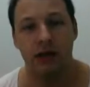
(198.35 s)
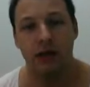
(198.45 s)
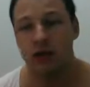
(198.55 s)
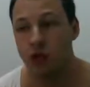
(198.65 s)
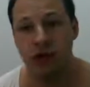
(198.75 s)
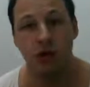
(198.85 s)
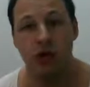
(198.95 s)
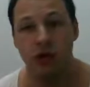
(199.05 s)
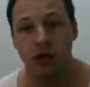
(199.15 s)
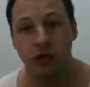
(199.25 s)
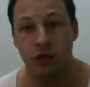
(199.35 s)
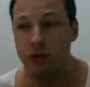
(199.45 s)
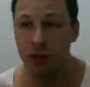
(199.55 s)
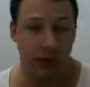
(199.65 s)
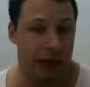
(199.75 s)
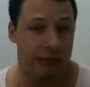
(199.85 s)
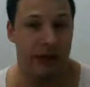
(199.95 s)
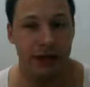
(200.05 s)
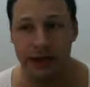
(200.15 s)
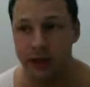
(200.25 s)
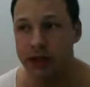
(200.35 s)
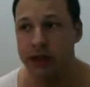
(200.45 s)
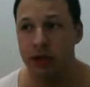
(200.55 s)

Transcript: So what you do, you pull up the Ingress,